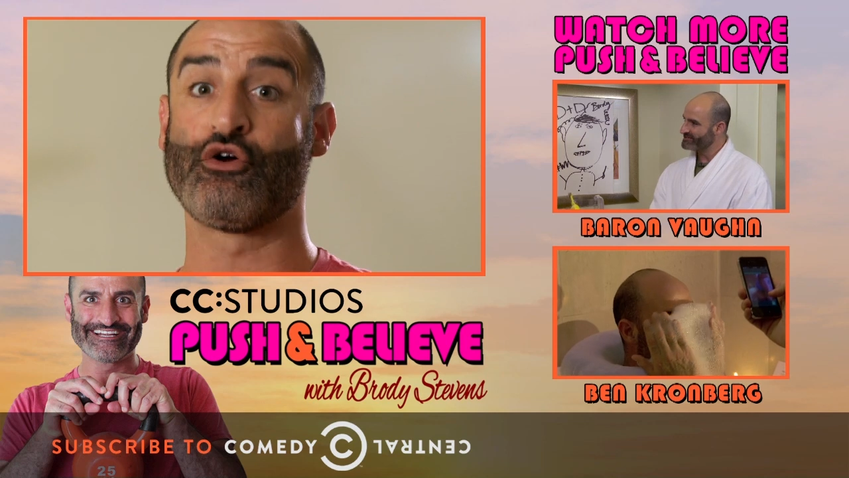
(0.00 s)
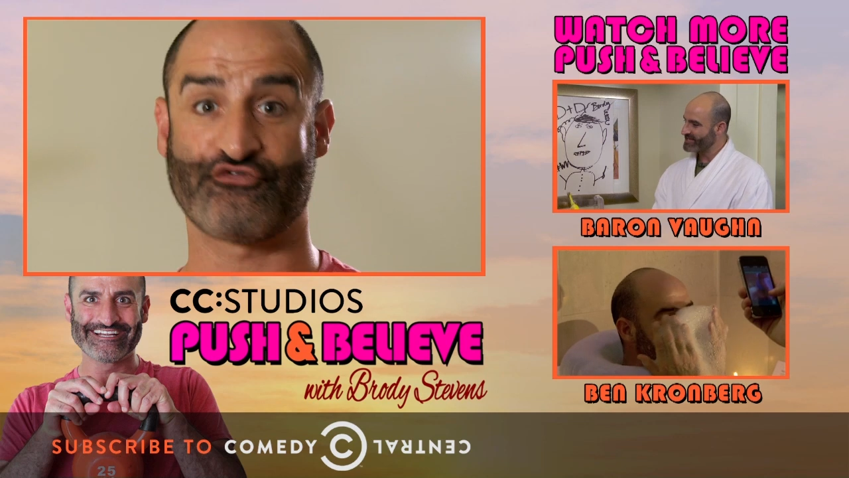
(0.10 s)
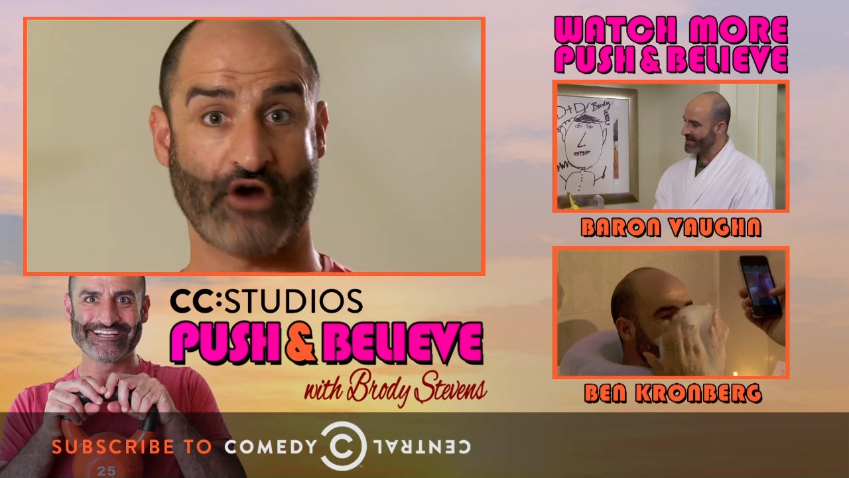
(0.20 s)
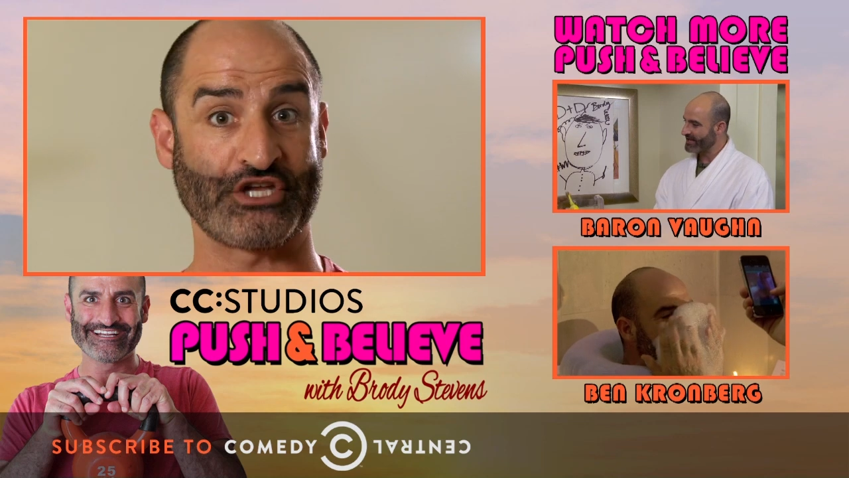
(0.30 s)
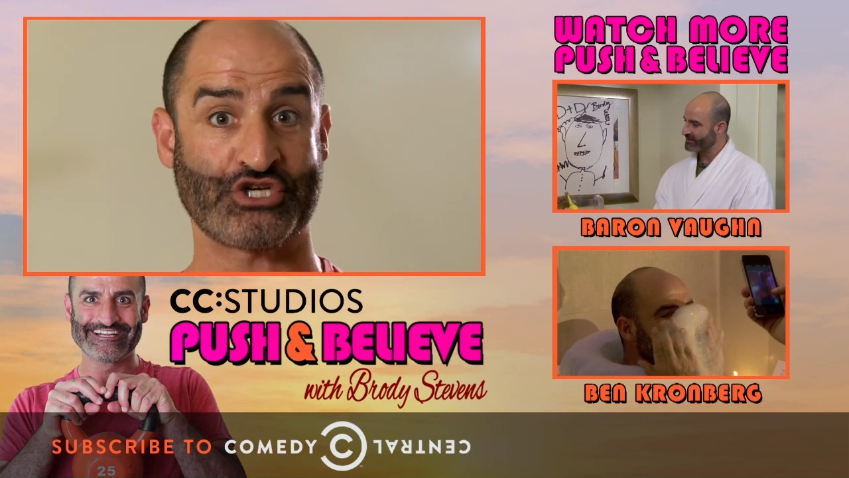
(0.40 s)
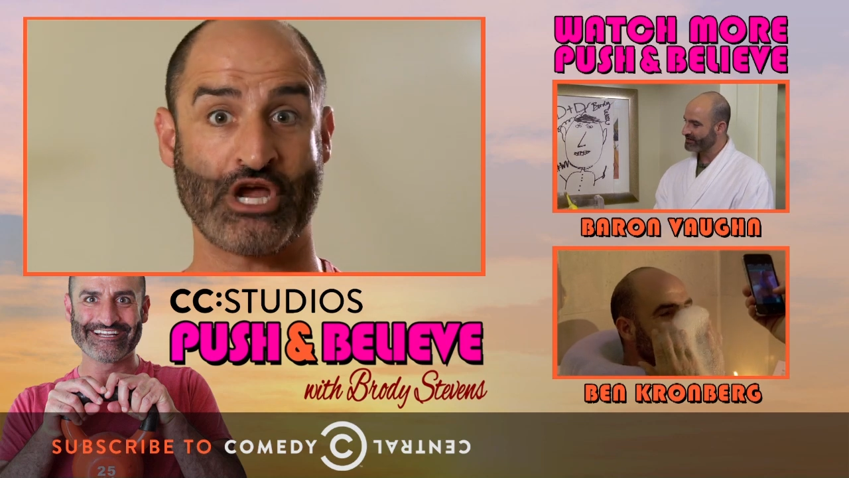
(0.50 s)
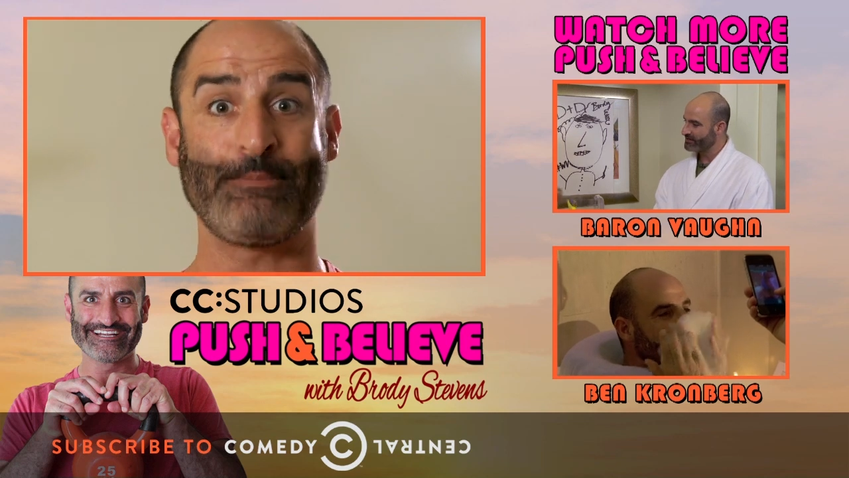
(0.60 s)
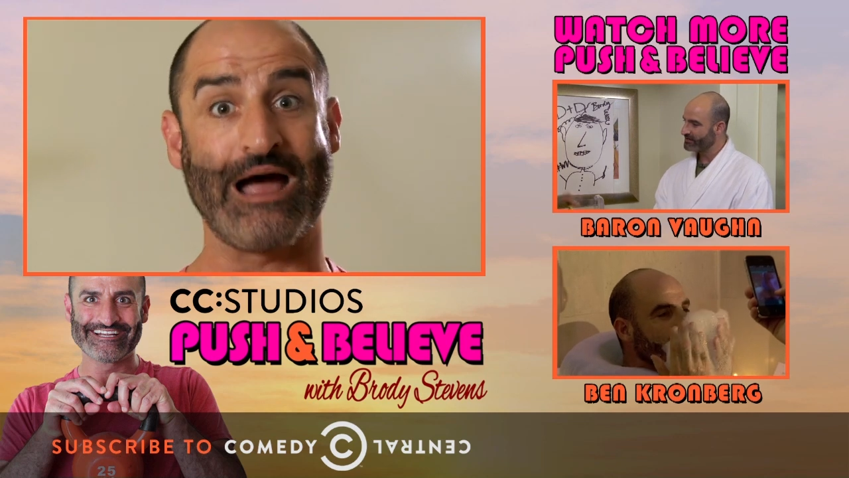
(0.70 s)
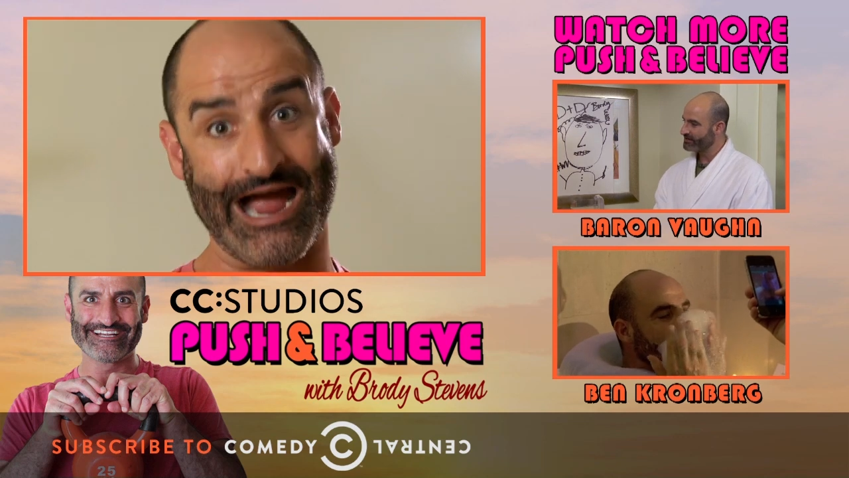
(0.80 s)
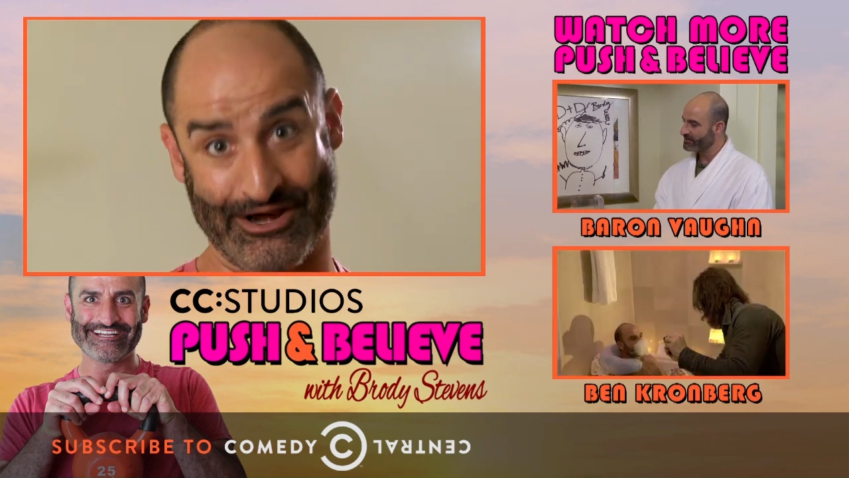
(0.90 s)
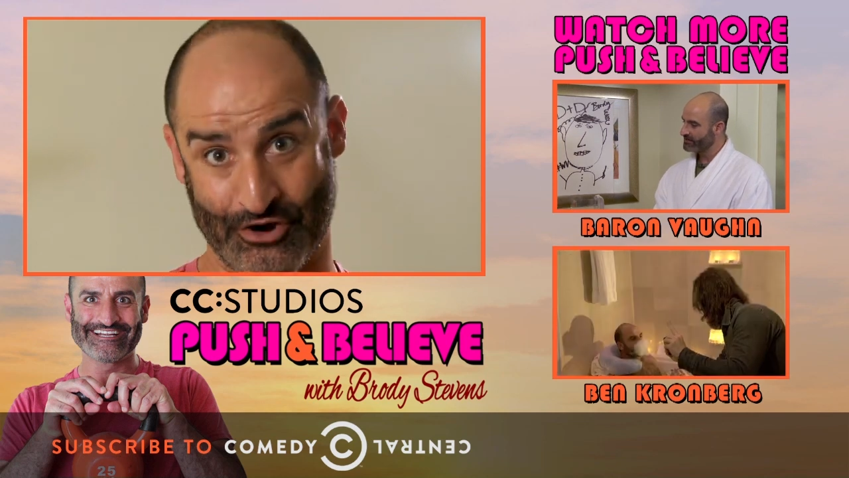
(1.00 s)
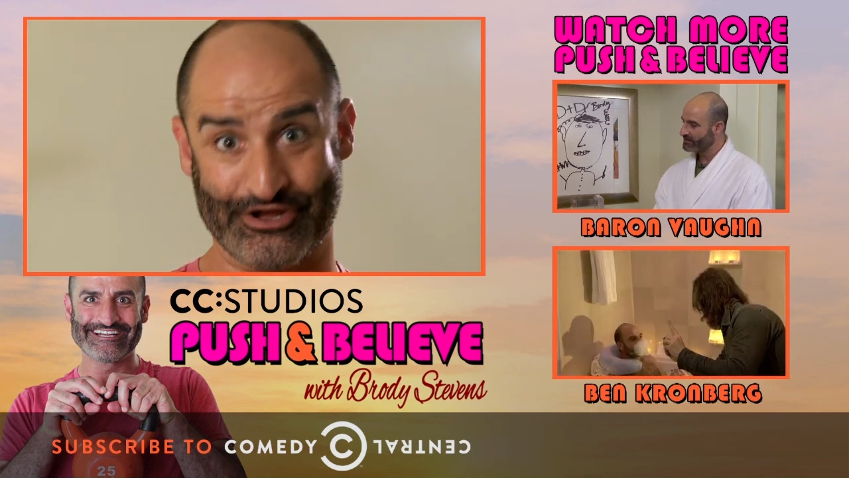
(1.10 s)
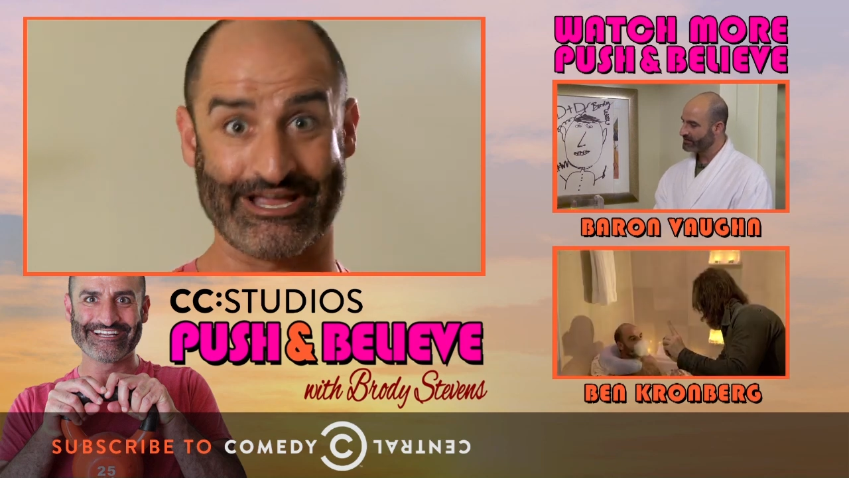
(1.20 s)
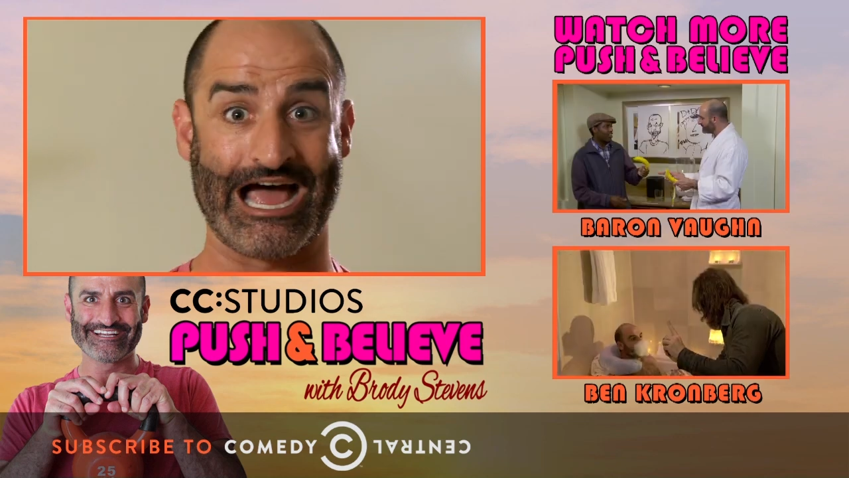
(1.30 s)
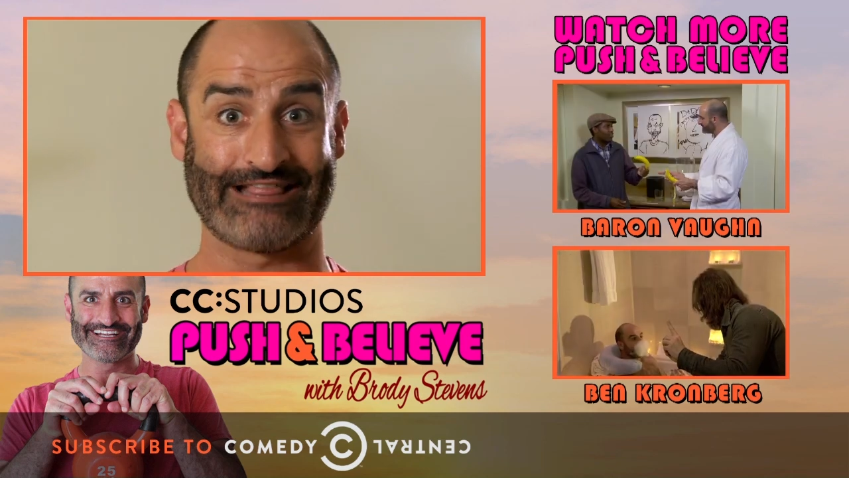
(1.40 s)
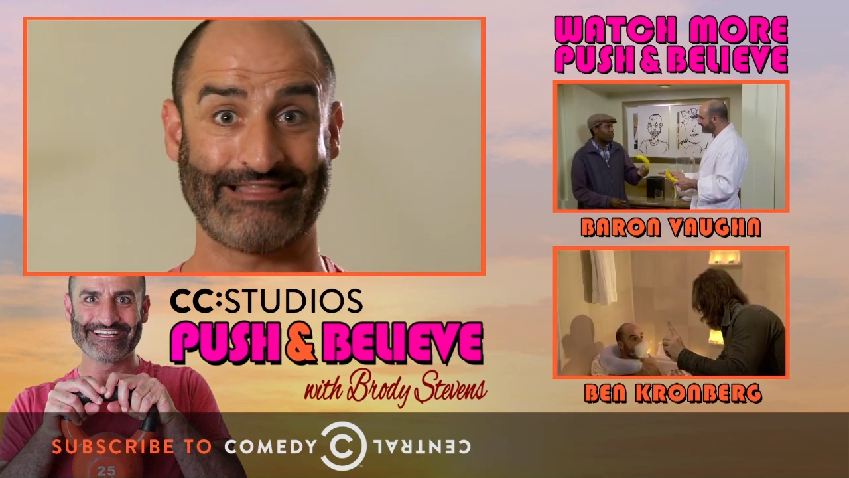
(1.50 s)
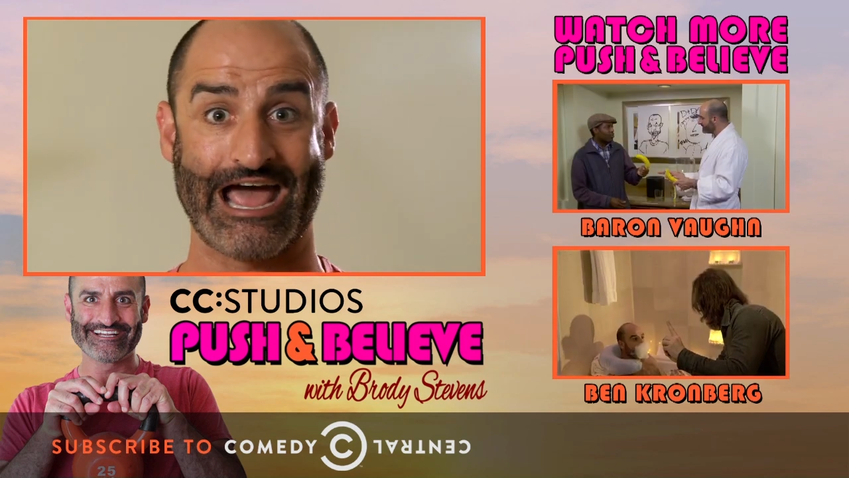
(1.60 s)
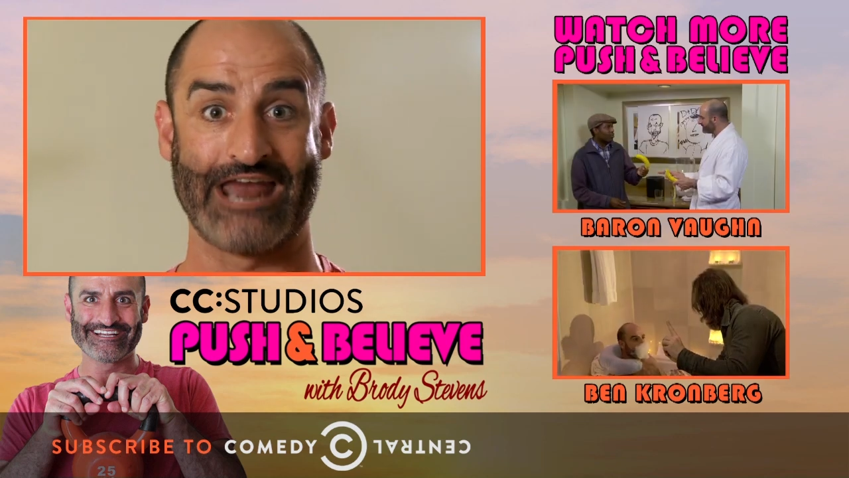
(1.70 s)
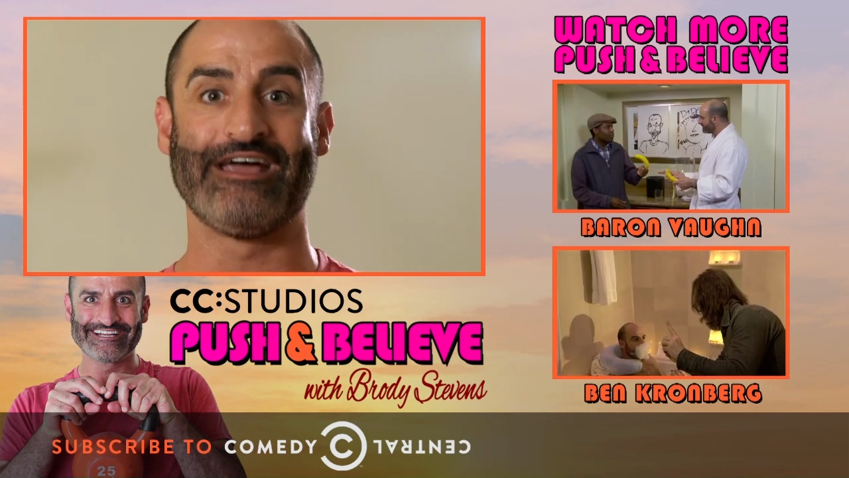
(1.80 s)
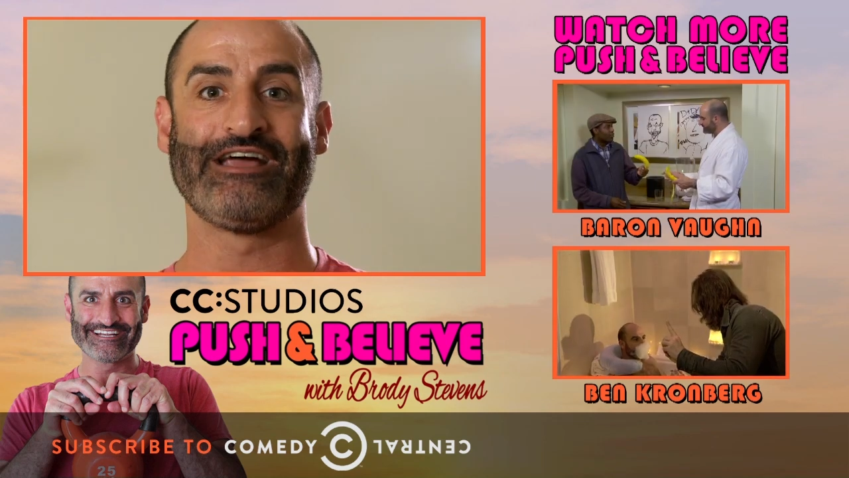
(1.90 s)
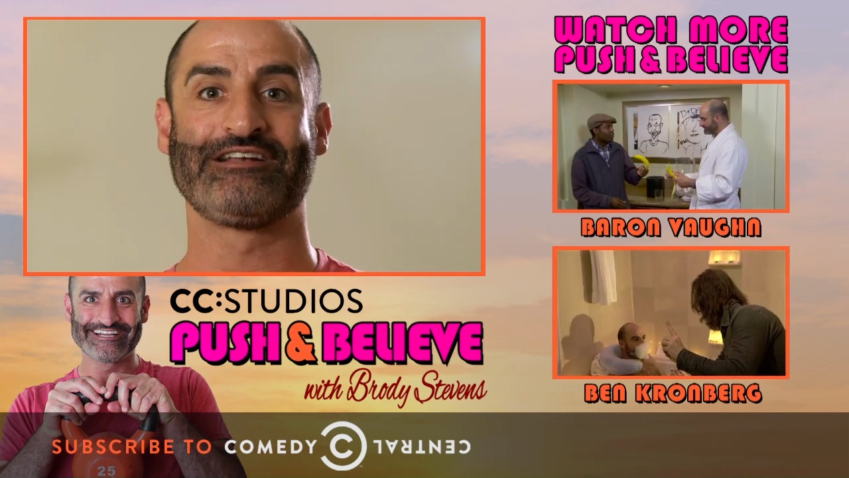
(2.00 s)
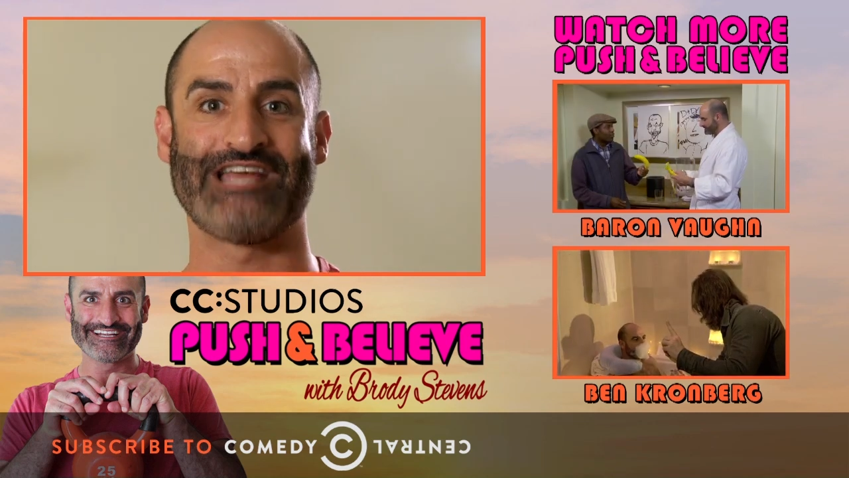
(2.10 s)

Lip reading: Friendship, I know you got that.